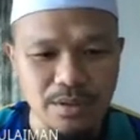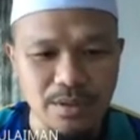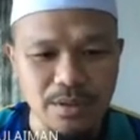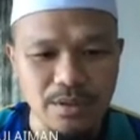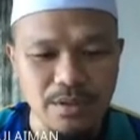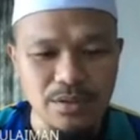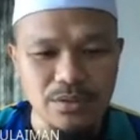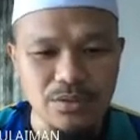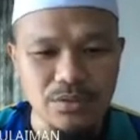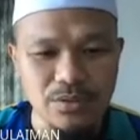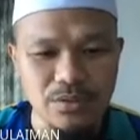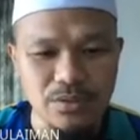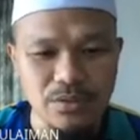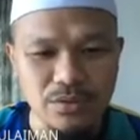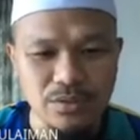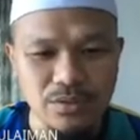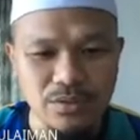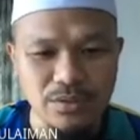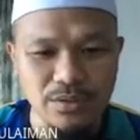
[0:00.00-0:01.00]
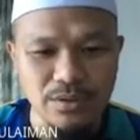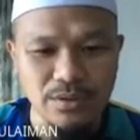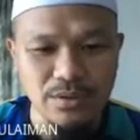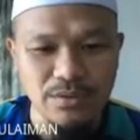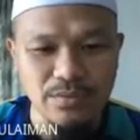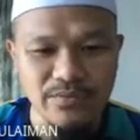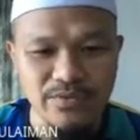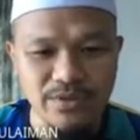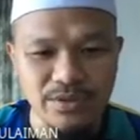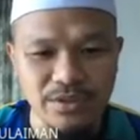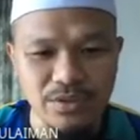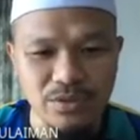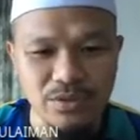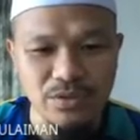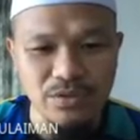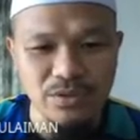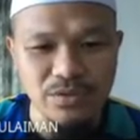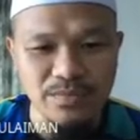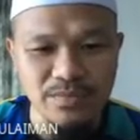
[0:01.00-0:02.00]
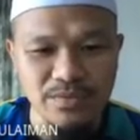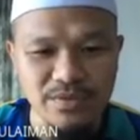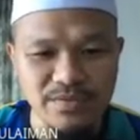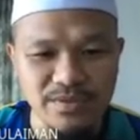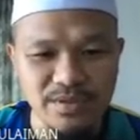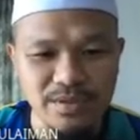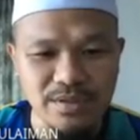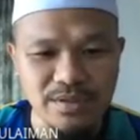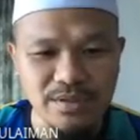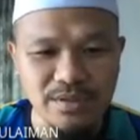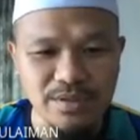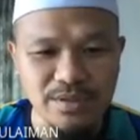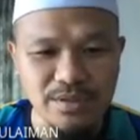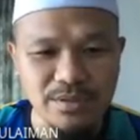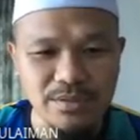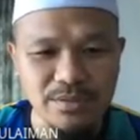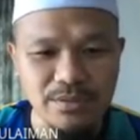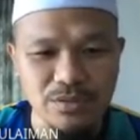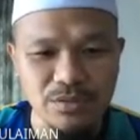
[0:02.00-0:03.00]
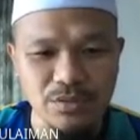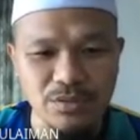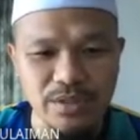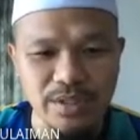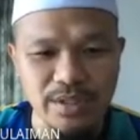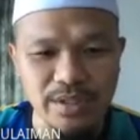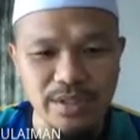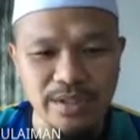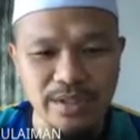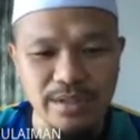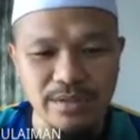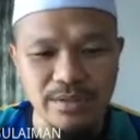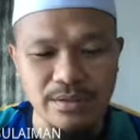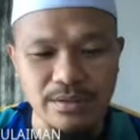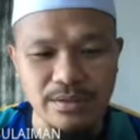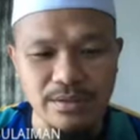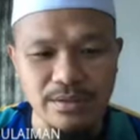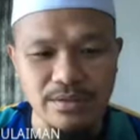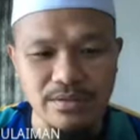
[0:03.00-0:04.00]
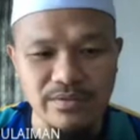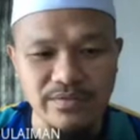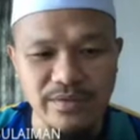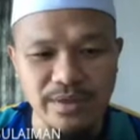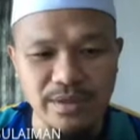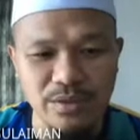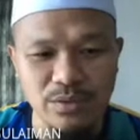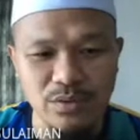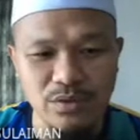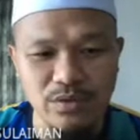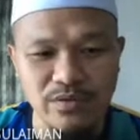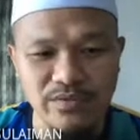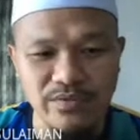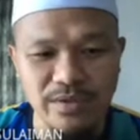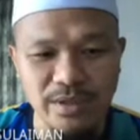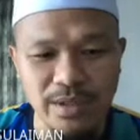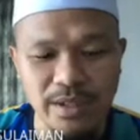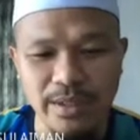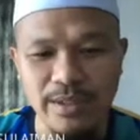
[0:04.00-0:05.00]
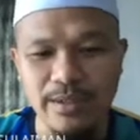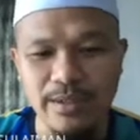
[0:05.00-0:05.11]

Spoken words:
So Vg also the previous iteration, so you can get the value of Vi.